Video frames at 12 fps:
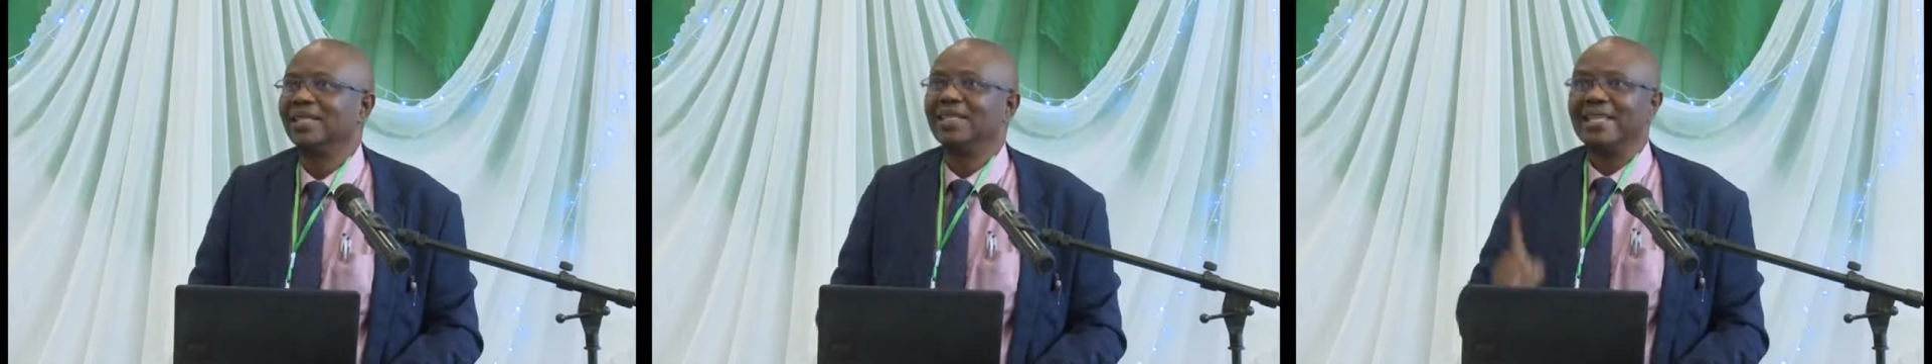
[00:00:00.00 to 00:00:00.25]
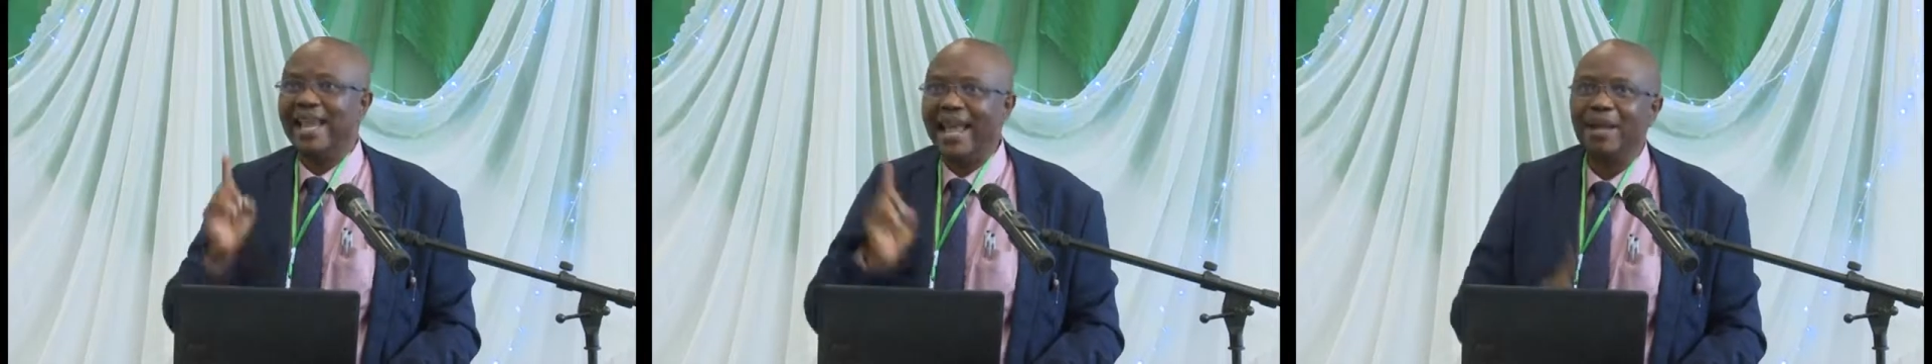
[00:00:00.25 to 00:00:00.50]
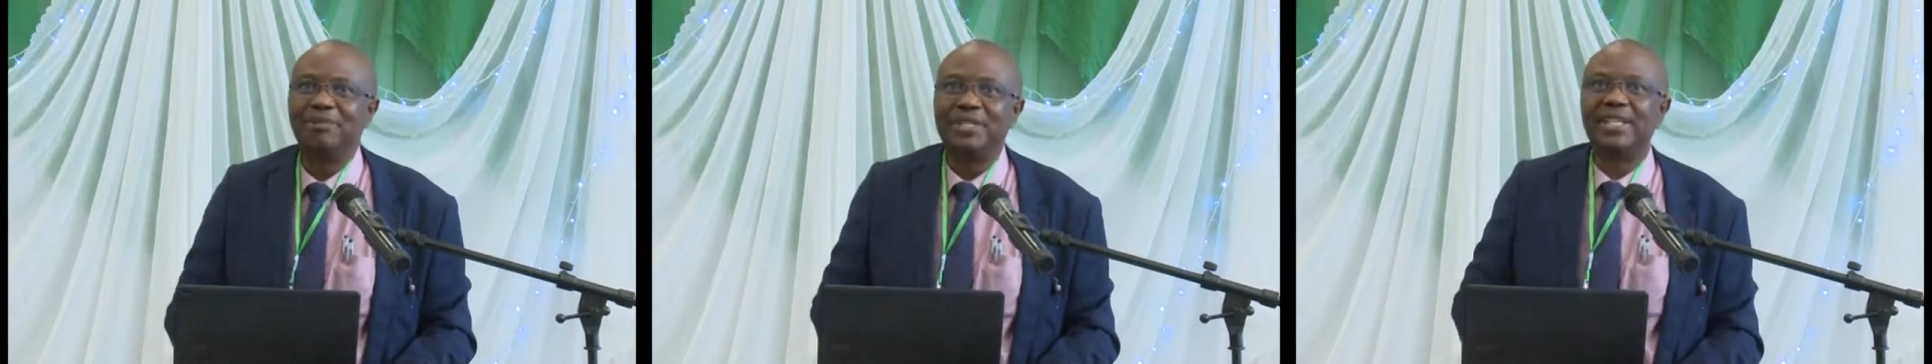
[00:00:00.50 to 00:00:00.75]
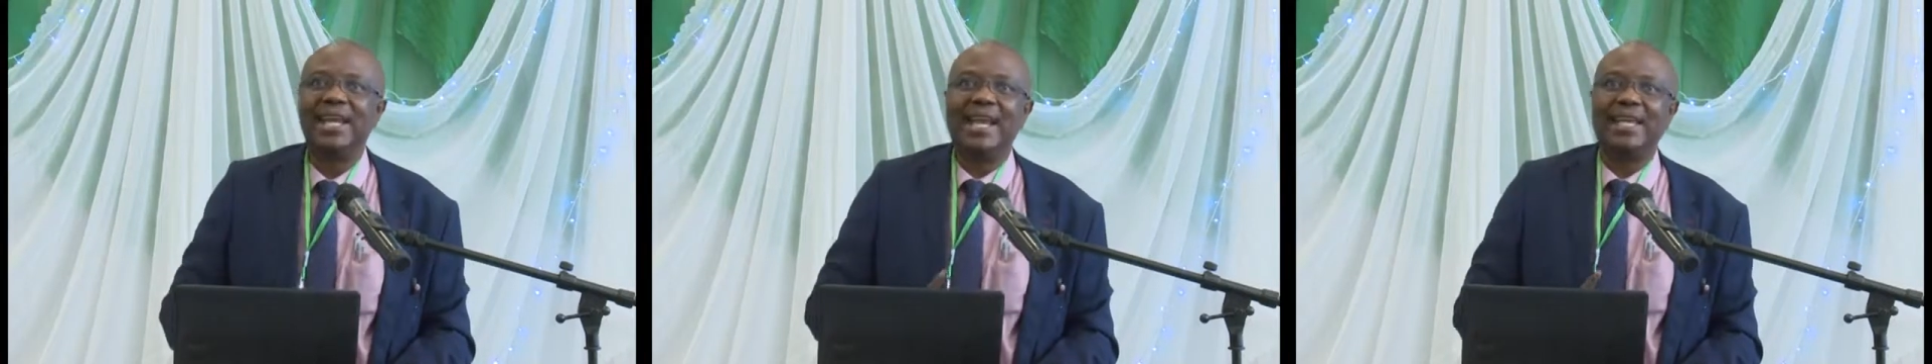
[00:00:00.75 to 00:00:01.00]
The
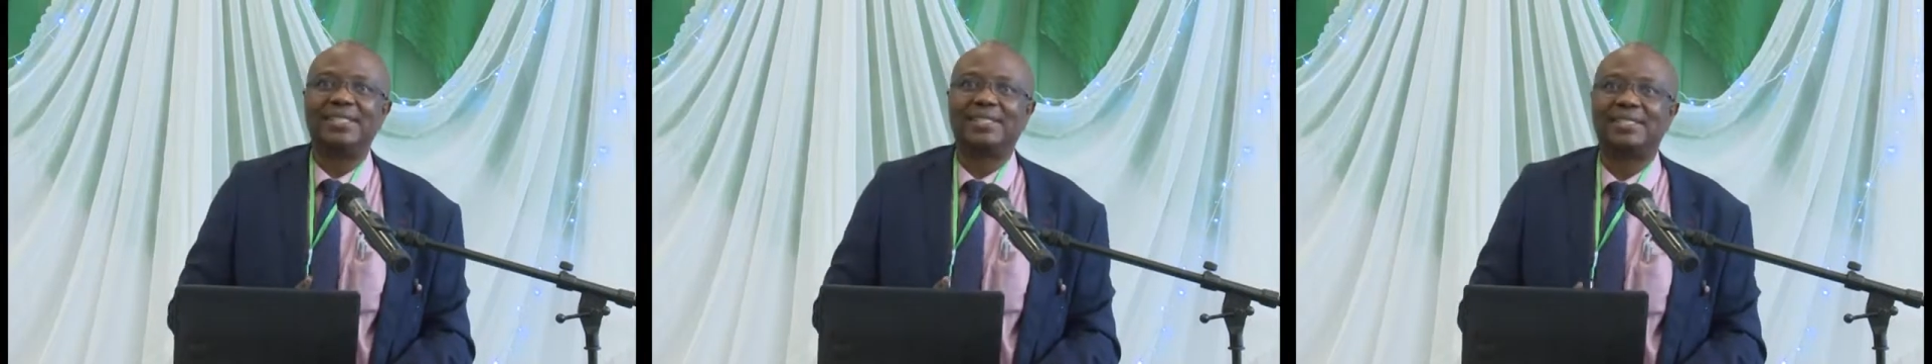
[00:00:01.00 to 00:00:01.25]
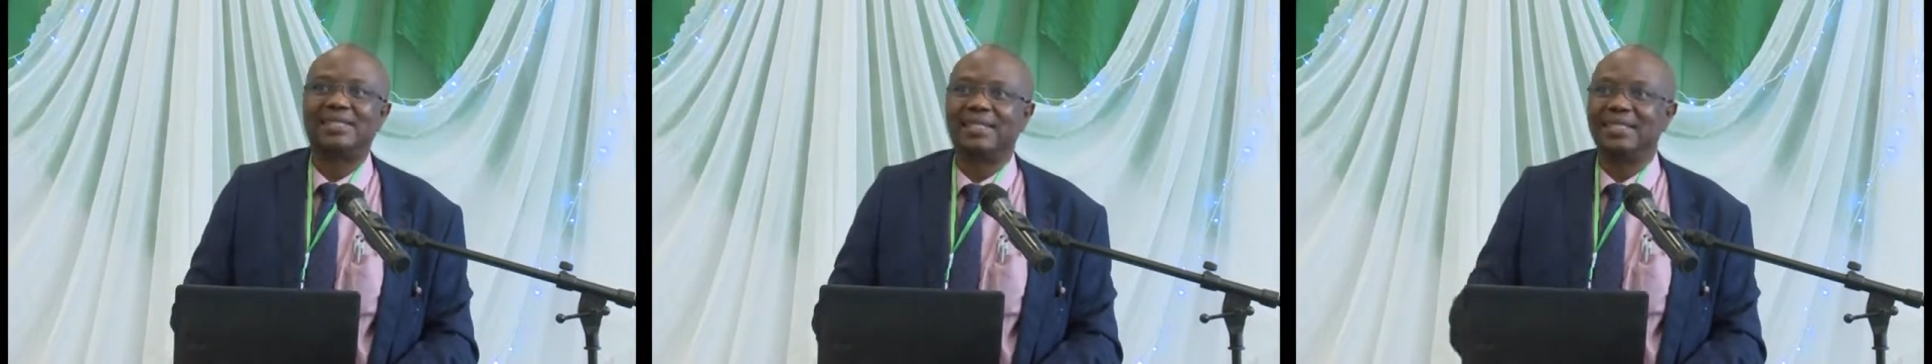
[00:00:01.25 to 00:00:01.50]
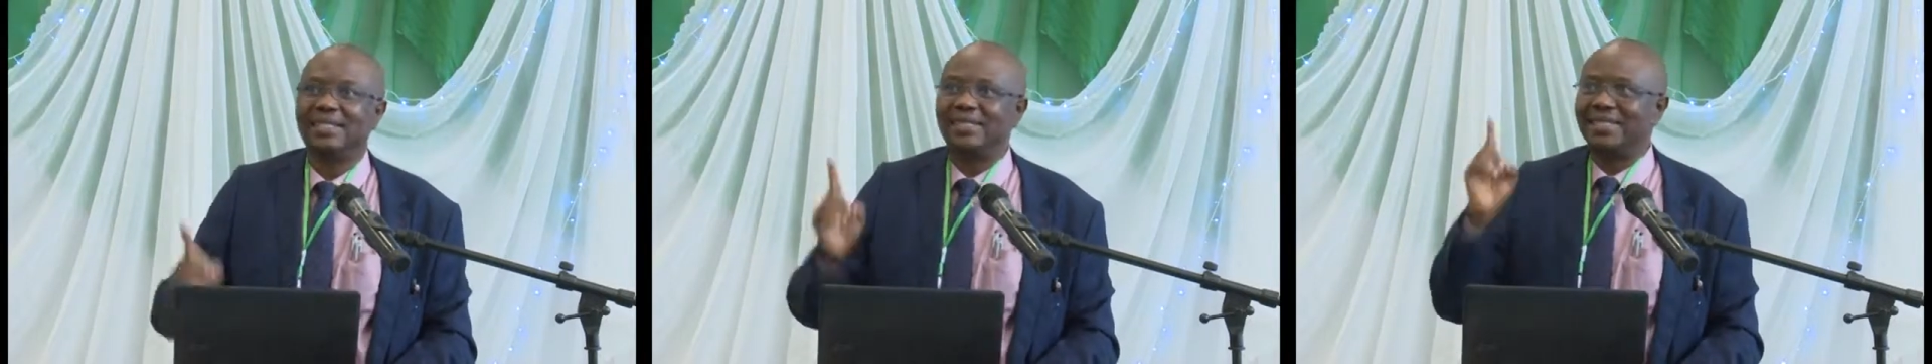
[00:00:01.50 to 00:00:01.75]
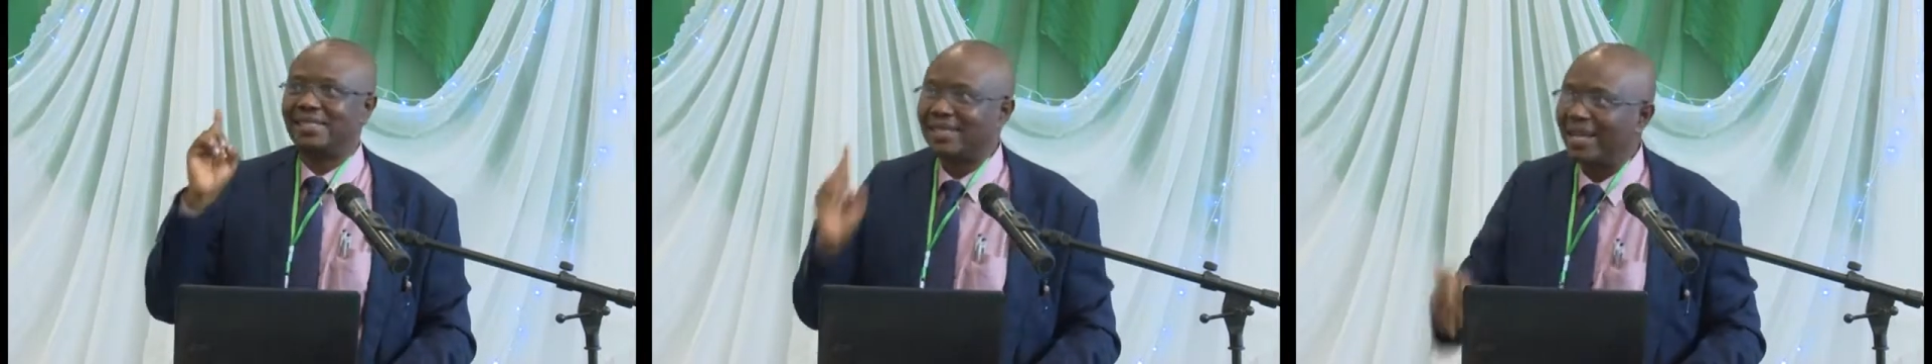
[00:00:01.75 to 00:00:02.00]
MDAs, the
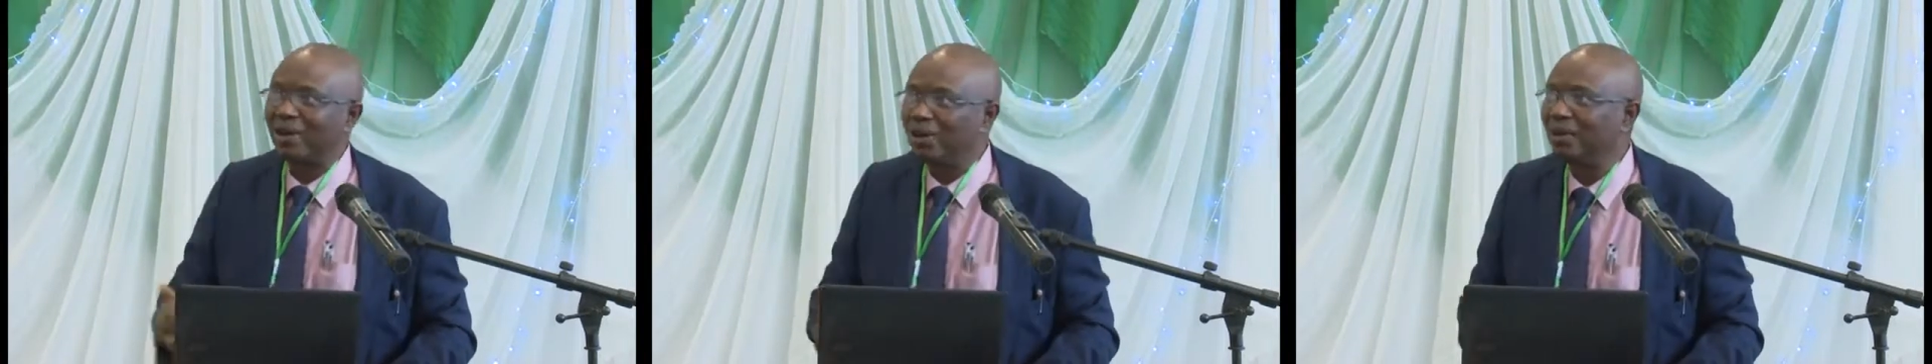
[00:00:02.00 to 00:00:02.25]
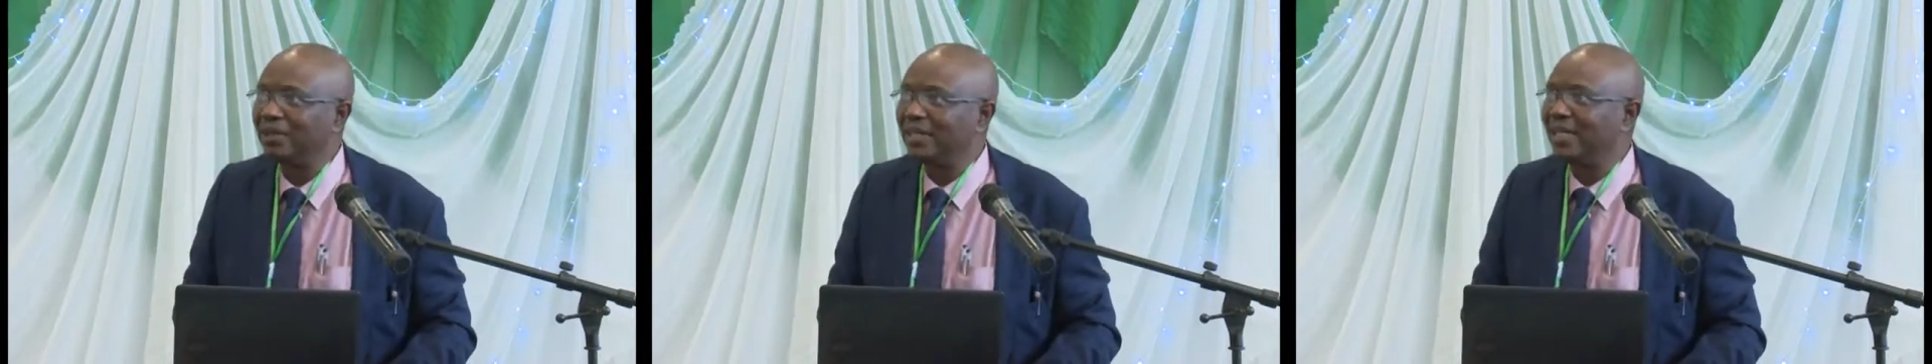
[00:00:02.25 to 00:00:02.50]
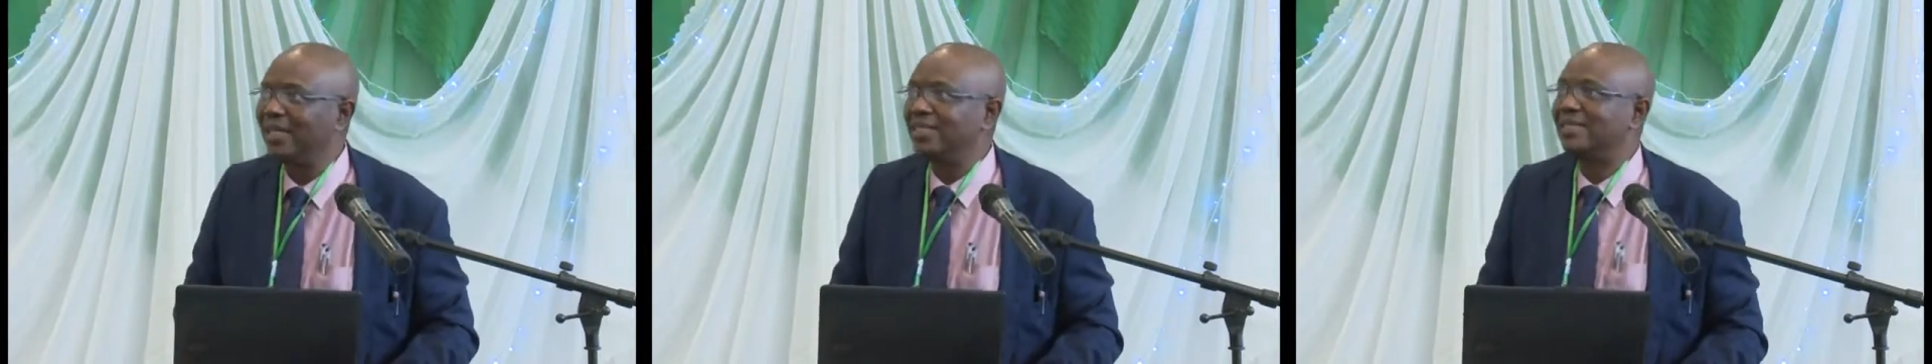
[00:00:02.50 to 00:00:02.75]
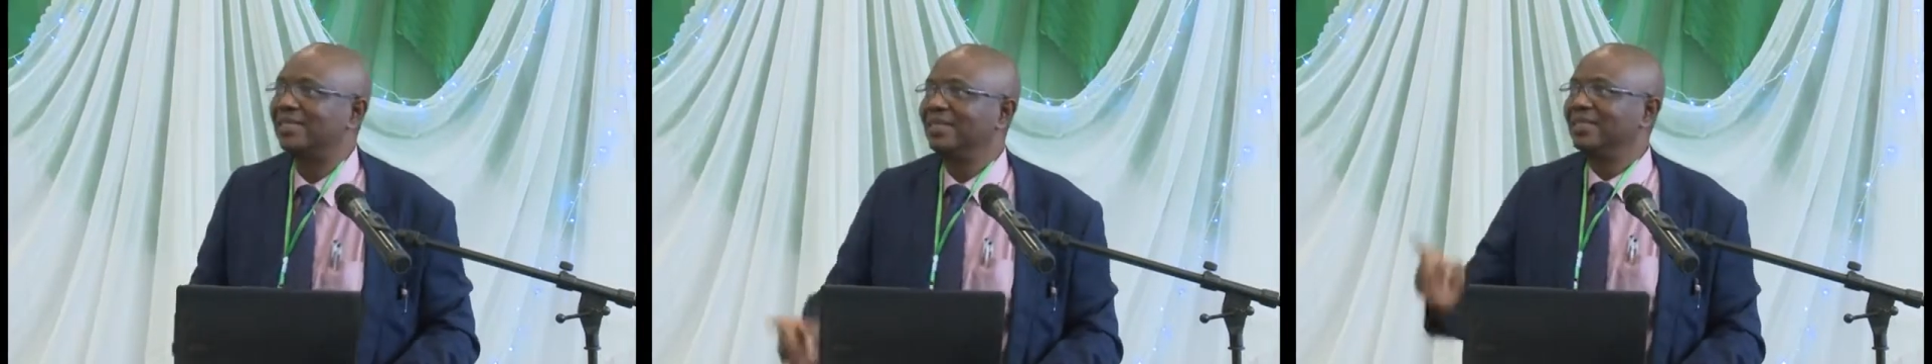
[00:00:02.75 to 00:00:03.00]

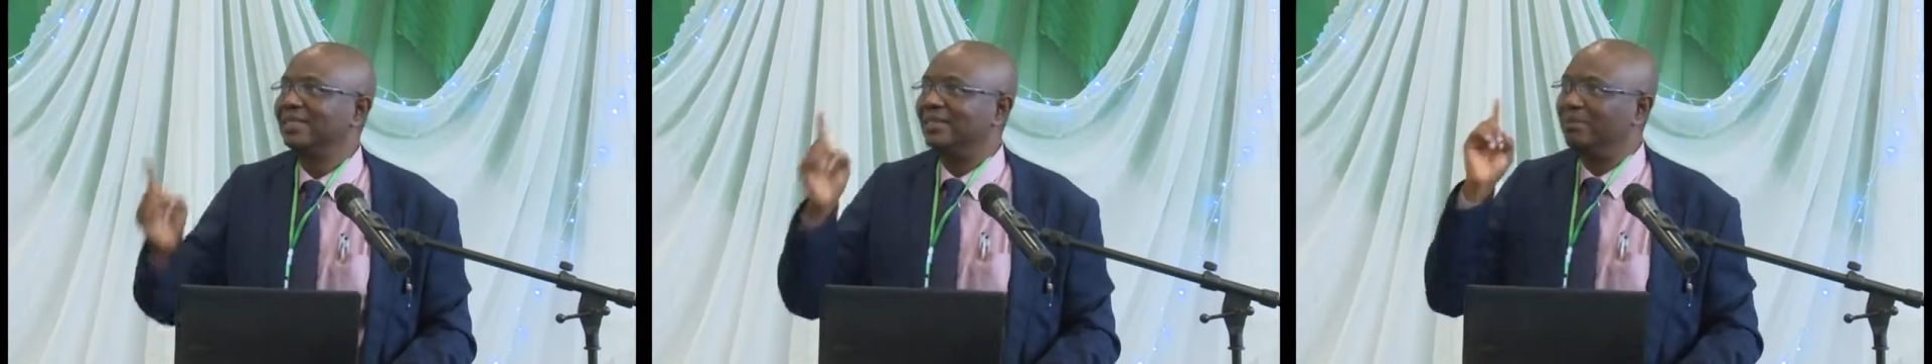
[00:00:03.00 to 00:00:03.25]
stakeholders, the